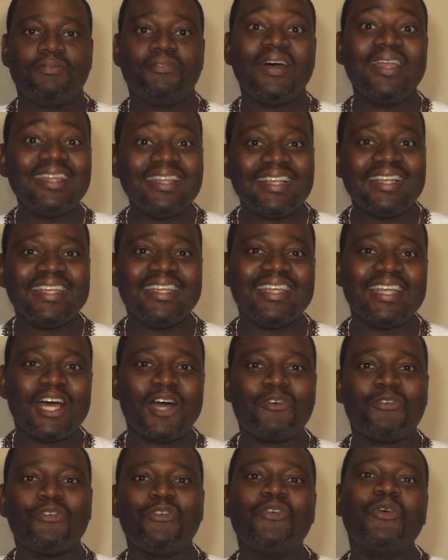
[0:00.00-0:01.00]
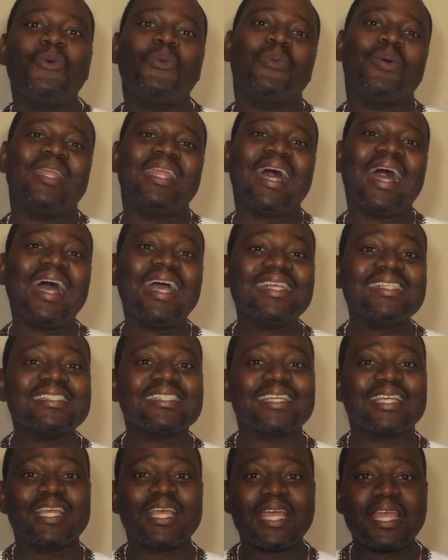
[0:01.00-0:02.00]
Funnily enough, when
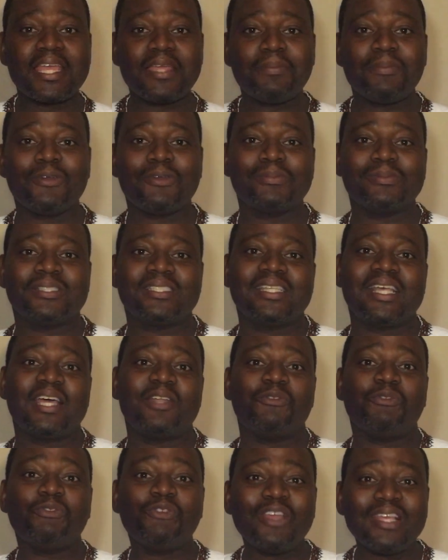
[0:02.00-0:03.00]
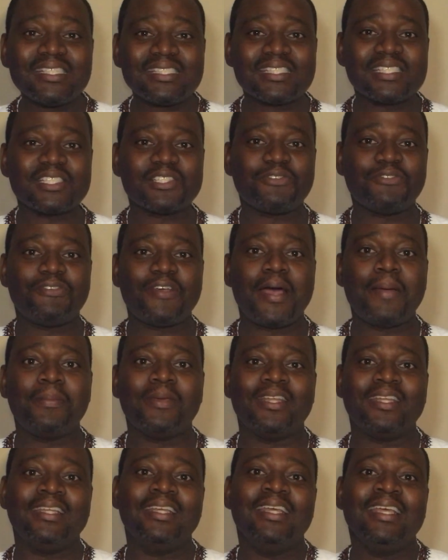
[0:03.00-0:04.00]
Isaac, Abraham's son, faces
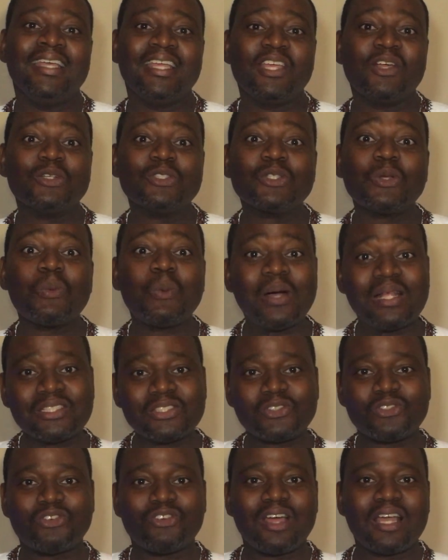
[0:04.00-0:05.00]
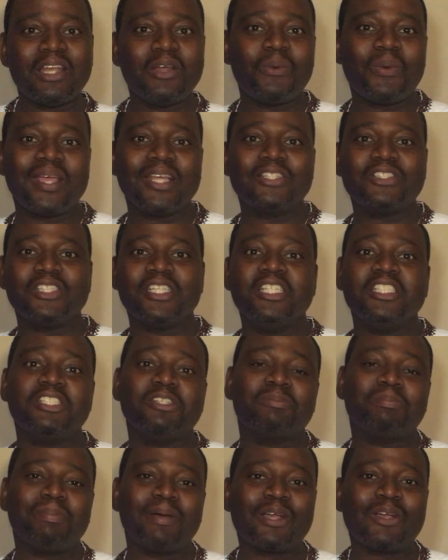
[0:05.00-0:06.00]
famine, he also wants to run away to
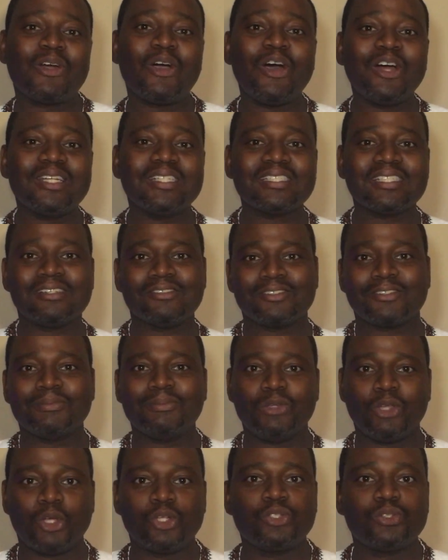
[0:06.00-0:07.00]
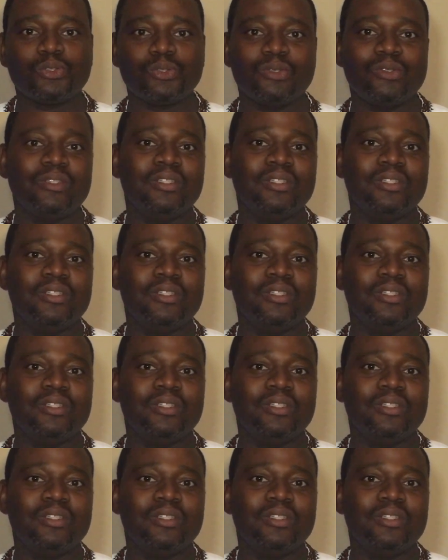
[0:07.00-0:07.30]
Egypt, but God tells him not to.